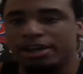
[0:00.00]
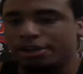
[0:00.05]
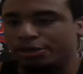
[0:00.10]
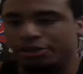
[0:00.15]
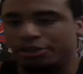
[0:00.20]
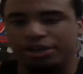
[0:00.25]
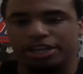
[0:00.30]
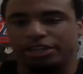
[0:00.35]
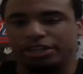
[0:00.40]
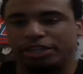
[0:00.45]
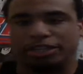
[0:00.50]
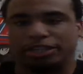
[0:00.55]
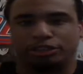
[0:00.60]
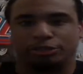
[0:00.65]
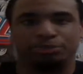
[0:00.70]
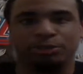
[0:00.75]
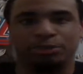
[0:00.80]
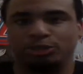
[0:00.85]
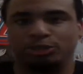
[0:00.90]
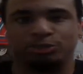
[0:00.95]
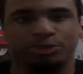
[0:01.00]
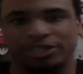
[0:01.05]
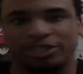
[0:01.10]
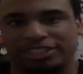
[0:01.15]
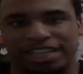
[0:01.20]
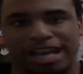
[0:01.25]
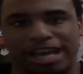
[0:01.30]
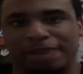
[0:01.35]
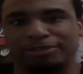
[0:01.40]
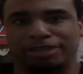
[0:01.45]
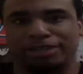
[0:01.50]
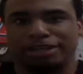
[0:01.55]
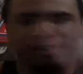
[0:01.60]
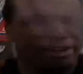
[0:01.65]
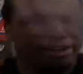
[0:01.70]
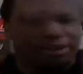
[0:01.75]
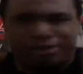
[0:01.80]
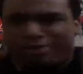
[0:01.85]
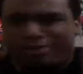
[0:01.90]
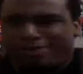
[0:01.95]
thing, like spiritual pressure happens, like,
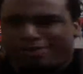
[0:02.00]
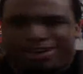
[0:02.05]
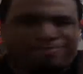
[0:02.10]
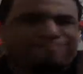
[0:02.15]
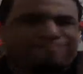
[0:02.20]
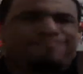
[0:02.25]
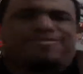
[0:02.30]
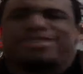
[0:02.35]
and